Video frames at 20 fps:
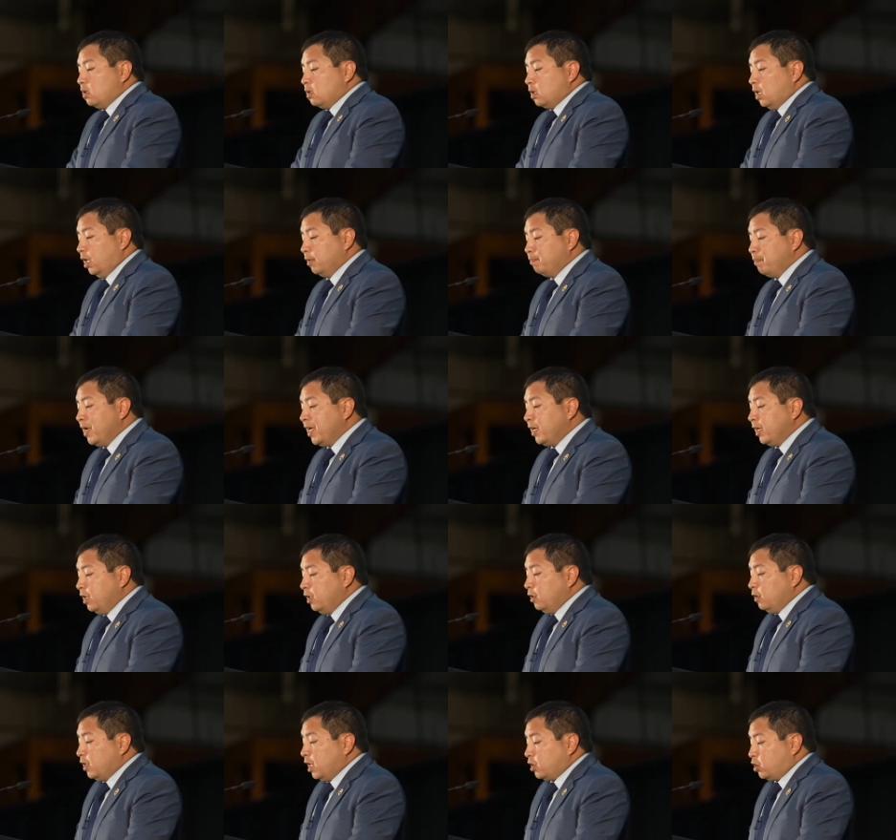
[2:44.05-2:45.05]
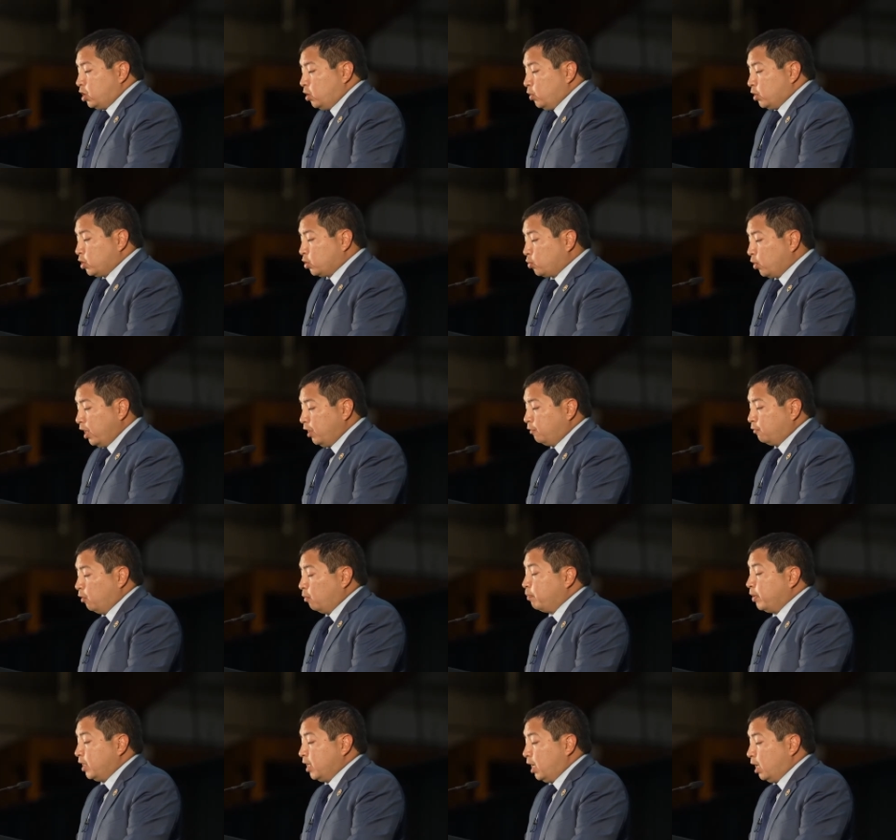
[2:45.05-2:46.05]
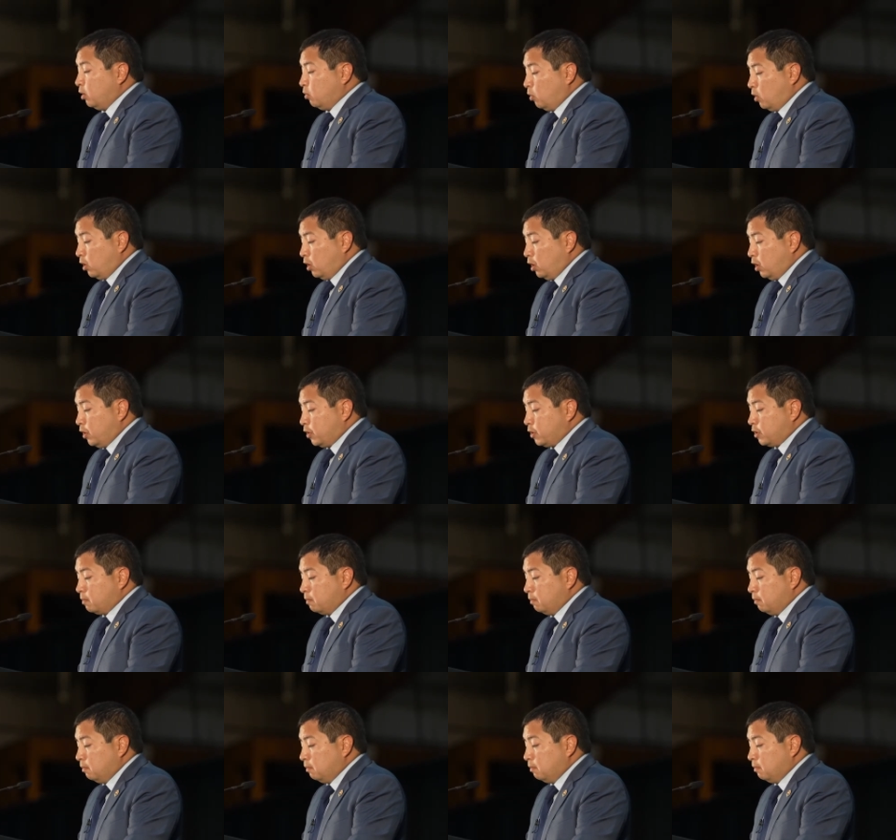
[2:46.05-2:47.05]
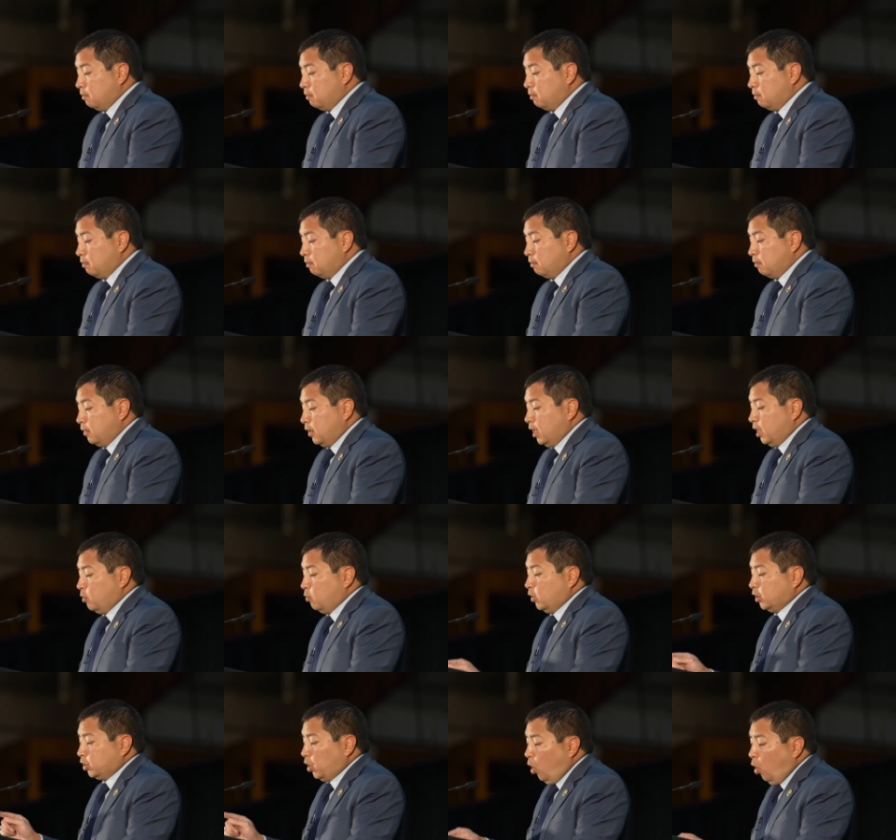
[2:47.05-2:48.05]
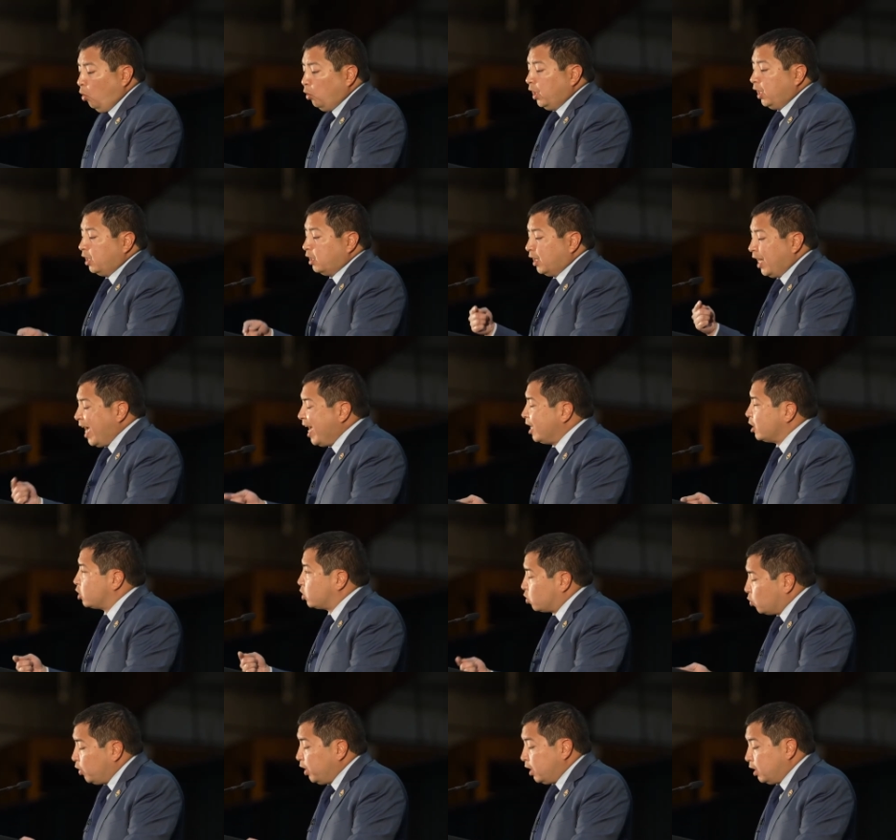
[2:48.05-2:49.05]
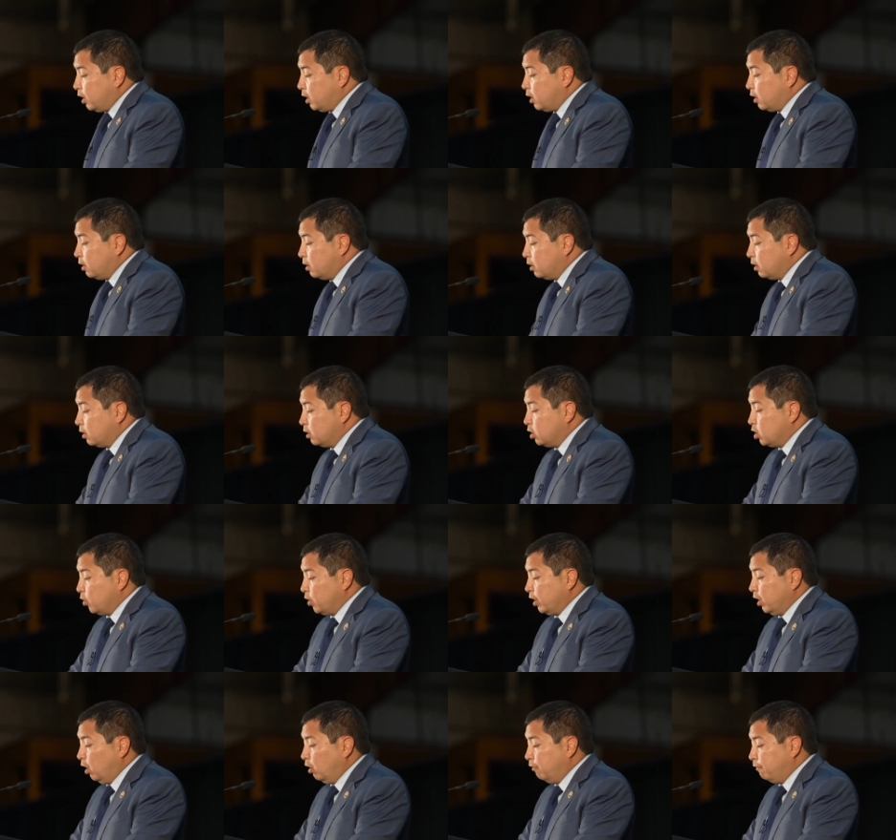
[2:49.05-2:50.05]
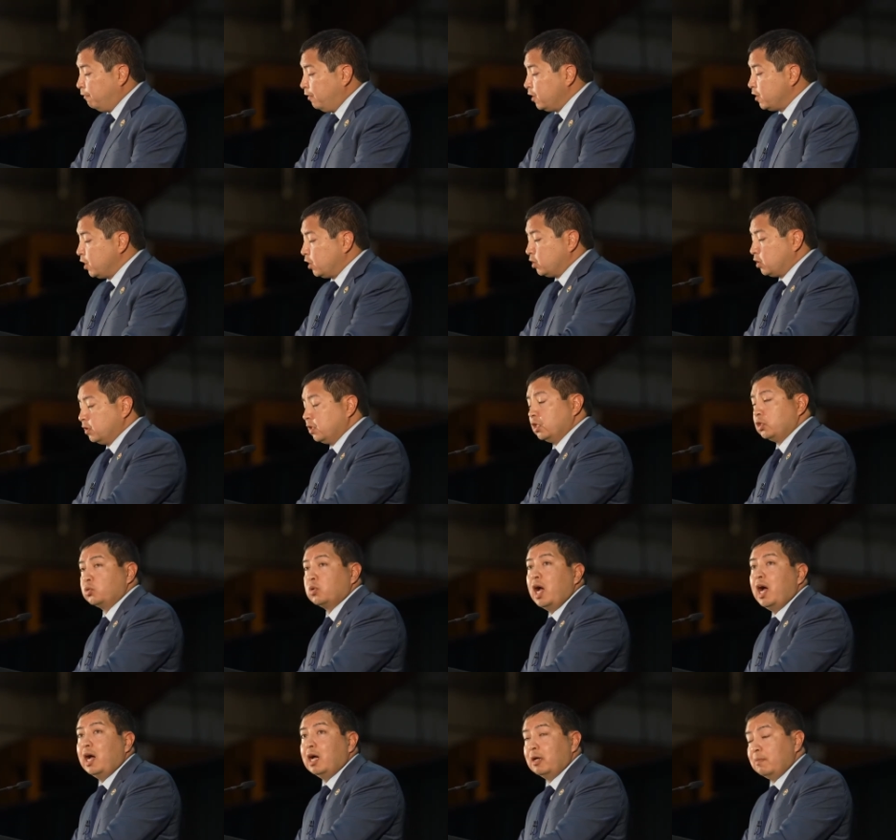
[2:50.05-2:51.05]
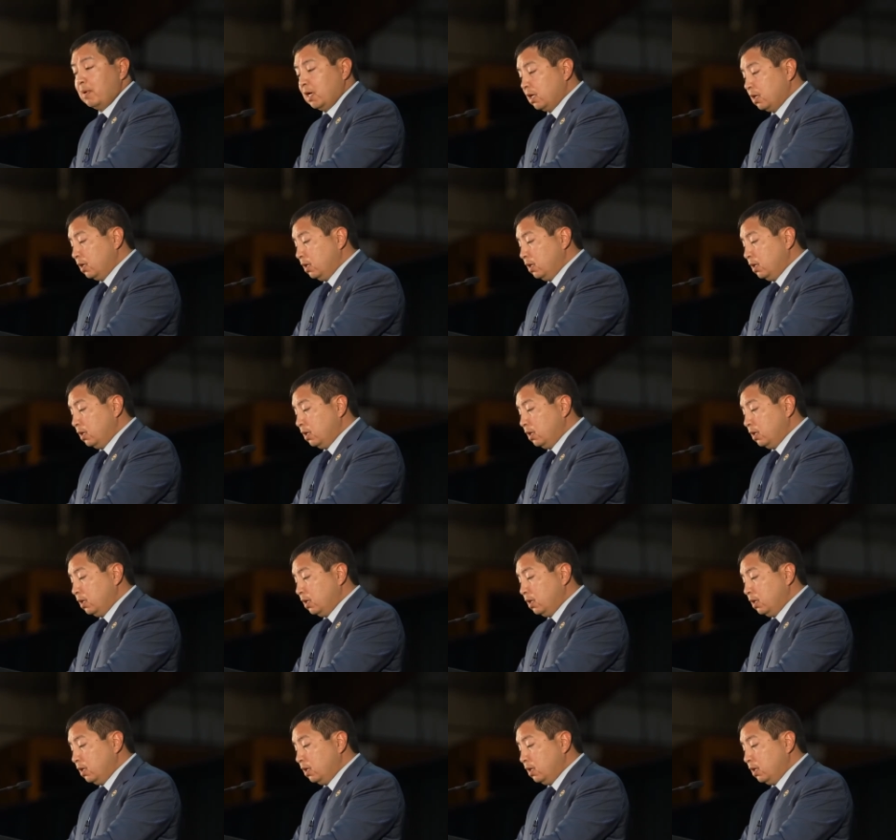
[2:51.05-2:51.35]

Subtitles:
Admitting that she was grateful beyond words, it was only last week, during her visit to the tribe,